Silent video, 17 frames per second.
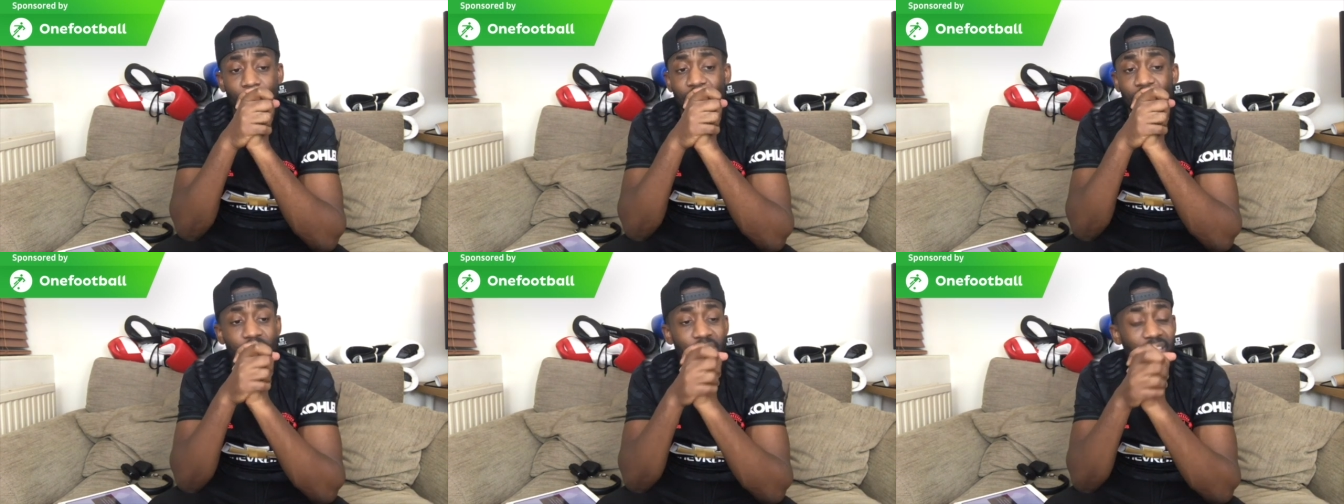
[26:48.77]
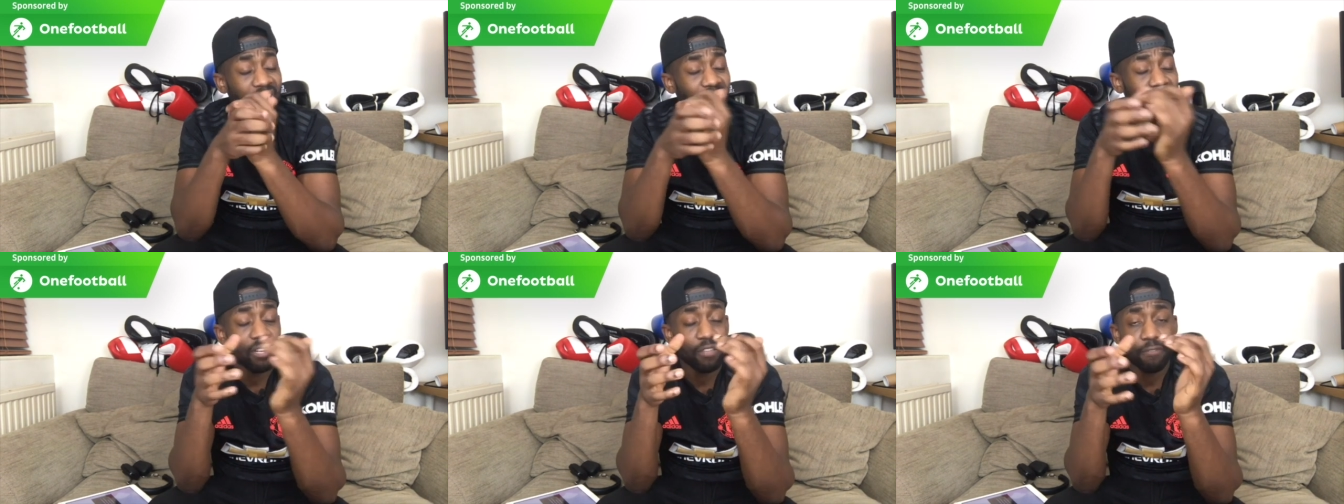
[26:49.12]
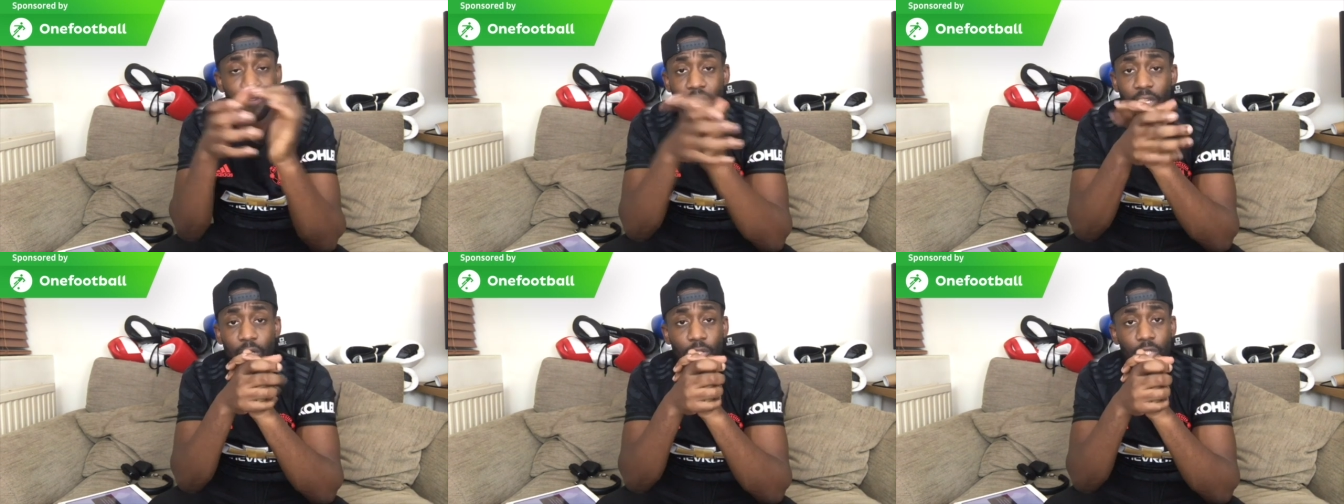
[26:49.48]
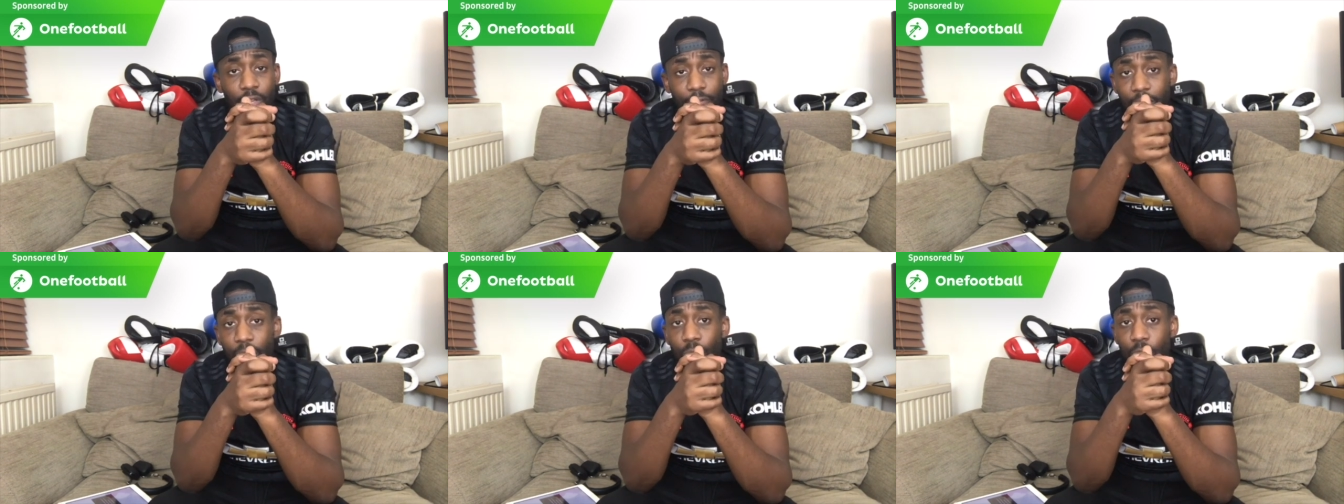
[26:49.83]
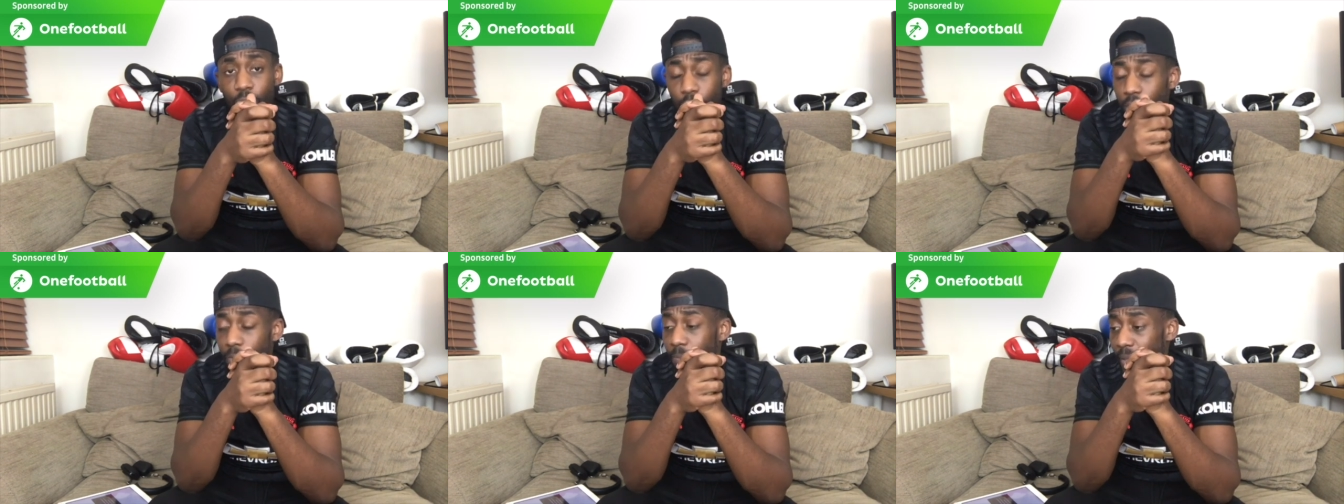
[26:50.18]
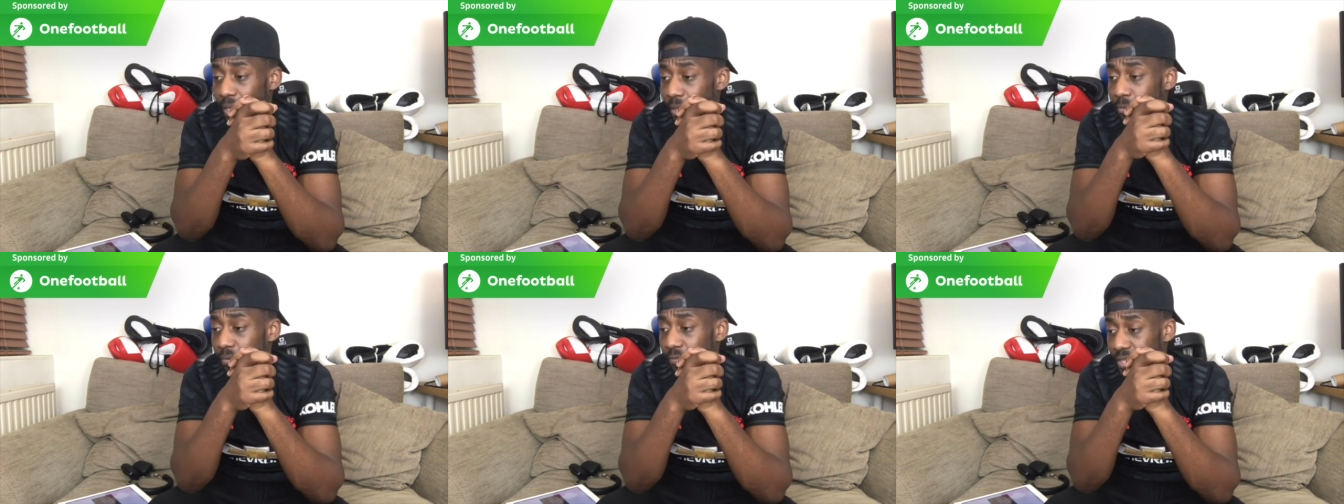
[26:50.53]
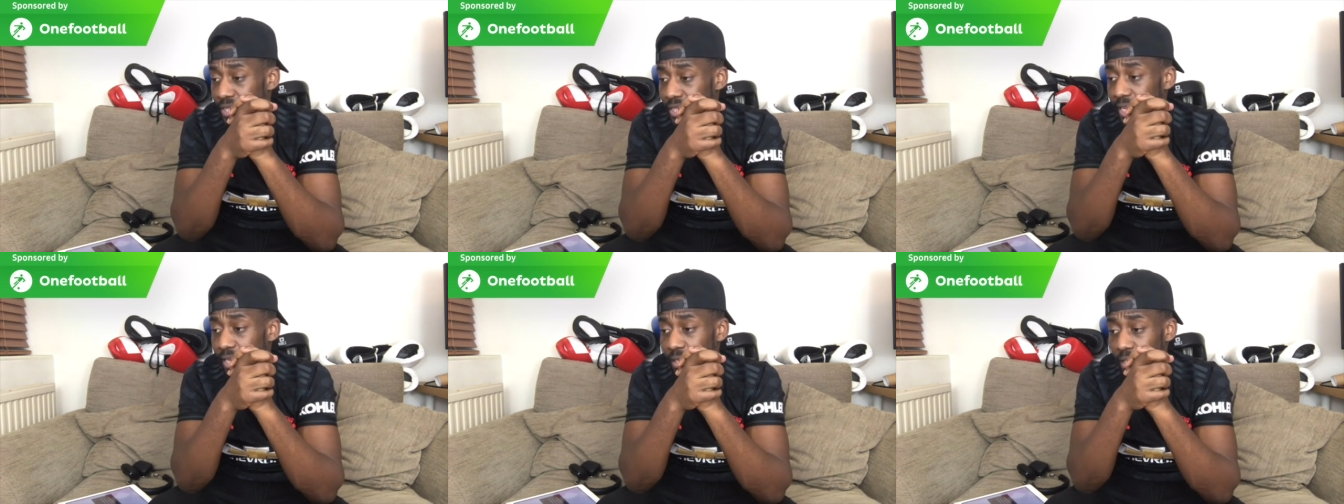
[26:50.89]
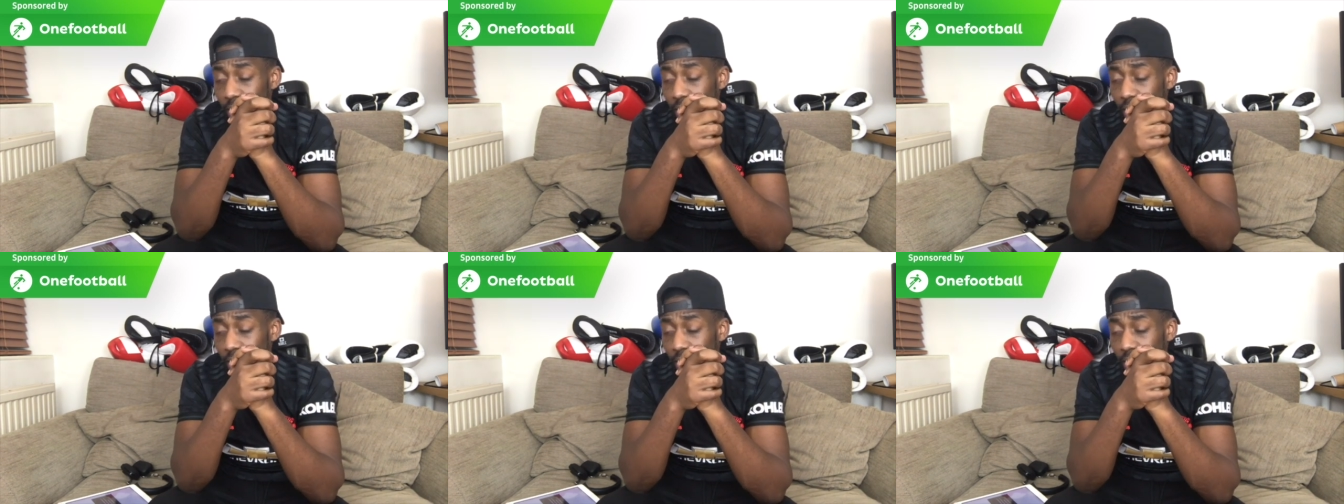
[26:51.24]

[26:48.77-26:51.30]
than anything else. I think we could play with a 10.